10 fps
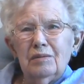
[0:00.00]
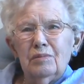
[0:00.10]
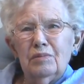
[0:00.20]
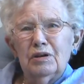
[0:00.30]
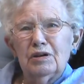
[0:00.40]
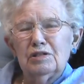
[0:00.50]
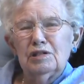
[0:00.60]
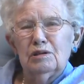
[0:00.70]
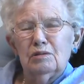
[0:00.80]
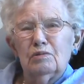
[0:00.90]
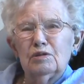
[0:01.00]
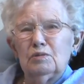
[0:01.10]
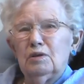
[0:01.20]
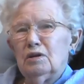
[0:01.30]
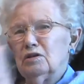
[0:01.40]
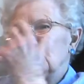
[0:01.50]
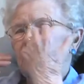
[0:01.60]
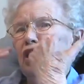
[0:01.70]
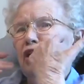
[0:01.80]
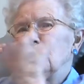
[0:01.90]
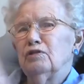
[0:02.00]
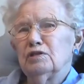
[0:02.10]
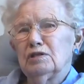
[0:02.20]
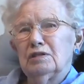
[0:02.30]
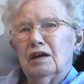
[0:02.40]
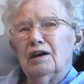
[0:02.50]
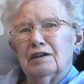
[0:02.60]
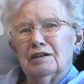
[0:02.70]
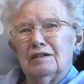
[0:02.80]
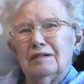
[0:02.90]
because he was shy of his acne.